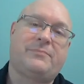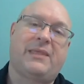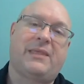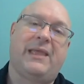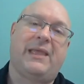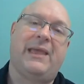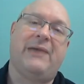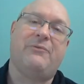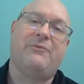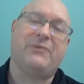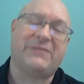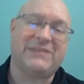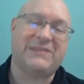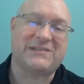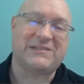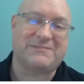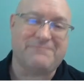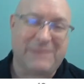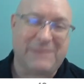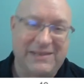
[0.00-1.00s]
And what
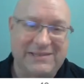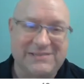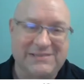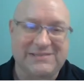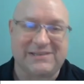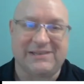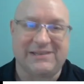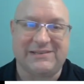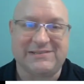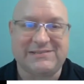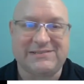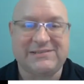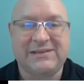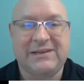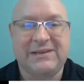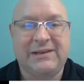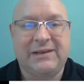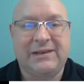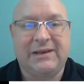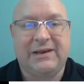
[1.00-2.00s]
this means is
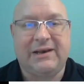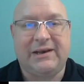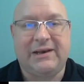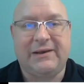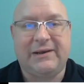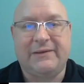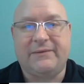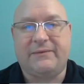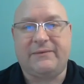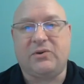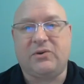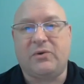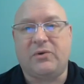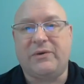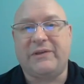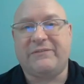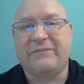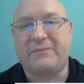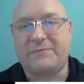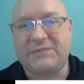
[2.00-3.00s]

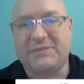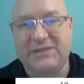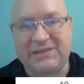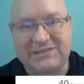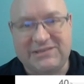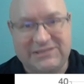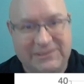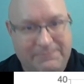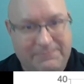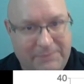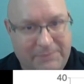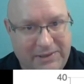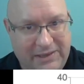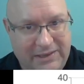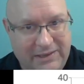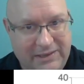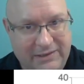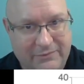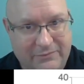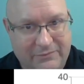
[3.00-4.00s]
going from
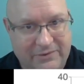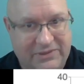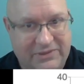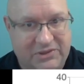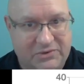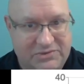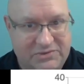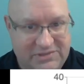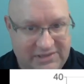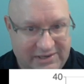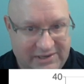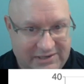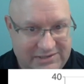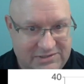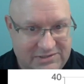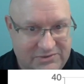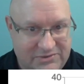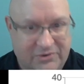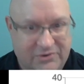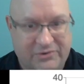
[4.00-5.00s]
TCP with
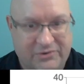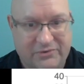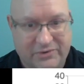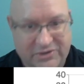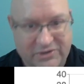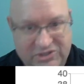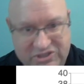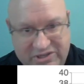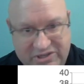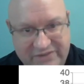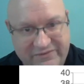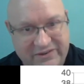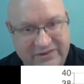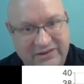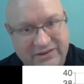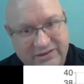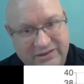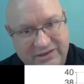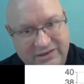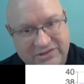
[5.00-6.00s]
UCX, we're
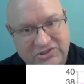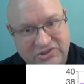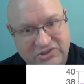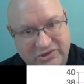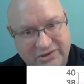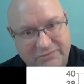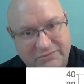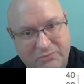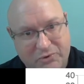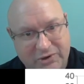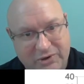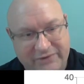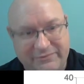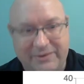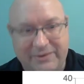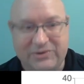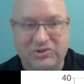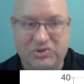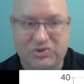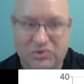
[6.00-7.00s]
achieving a starting point of
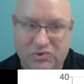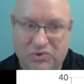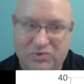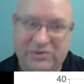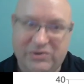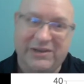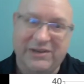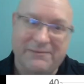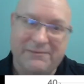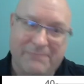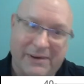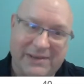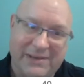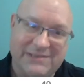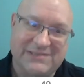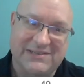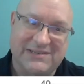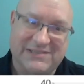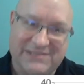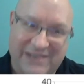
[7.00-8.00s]
about 2
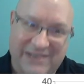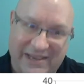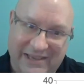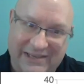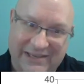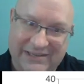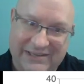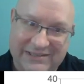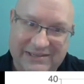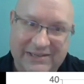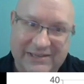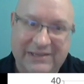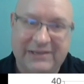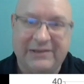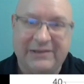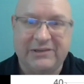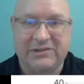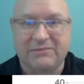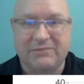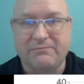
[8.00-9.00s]
gigabytes a second
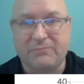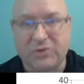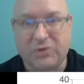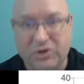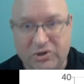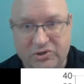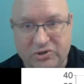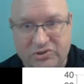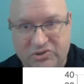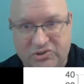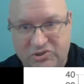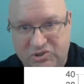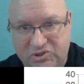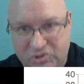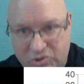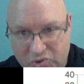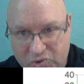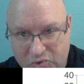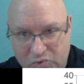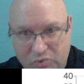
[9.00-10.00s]
to merge
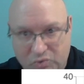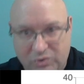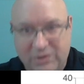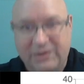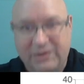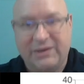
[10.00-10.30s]
two